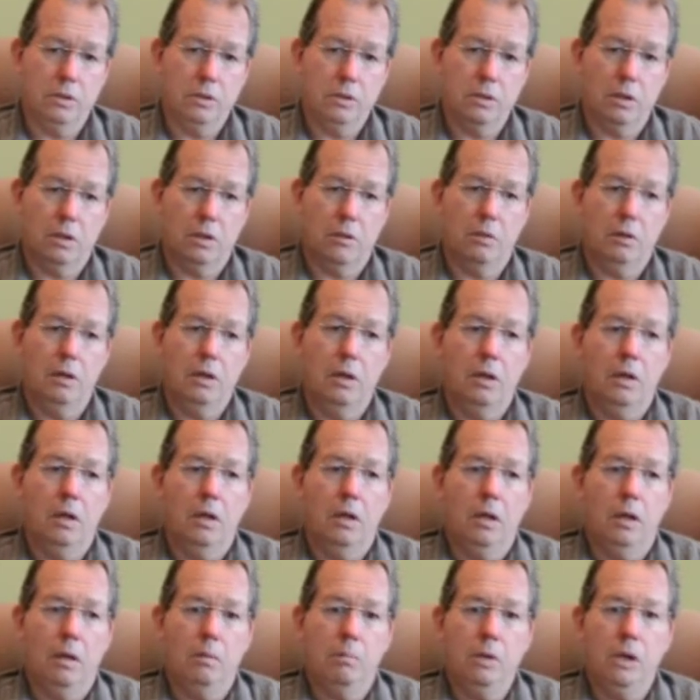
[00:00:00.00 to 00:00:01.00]
So
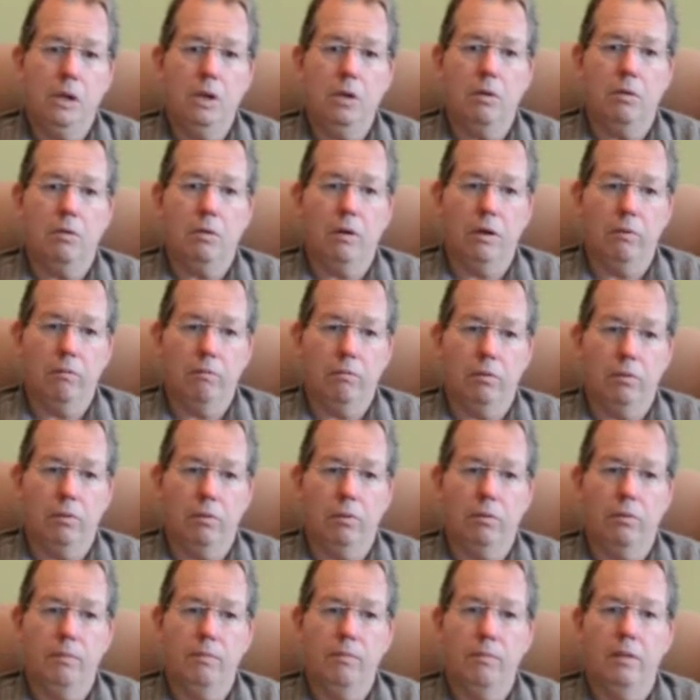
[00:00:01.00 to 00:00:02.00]
uh, being
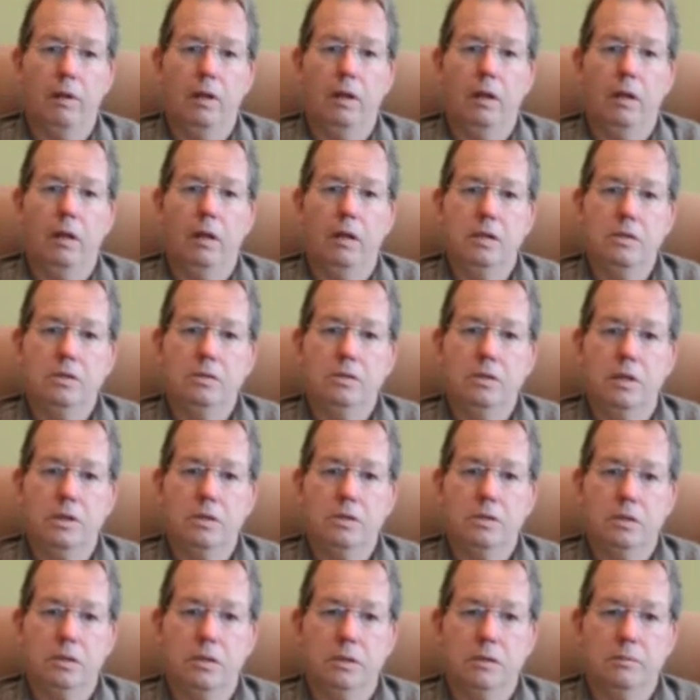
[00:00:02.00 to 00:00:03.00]
grateful is
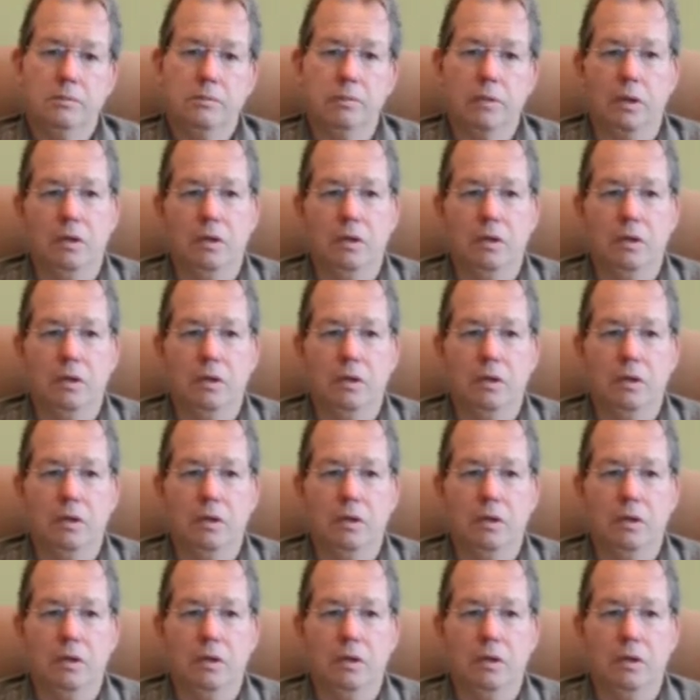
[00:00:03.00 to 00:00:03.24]
not just,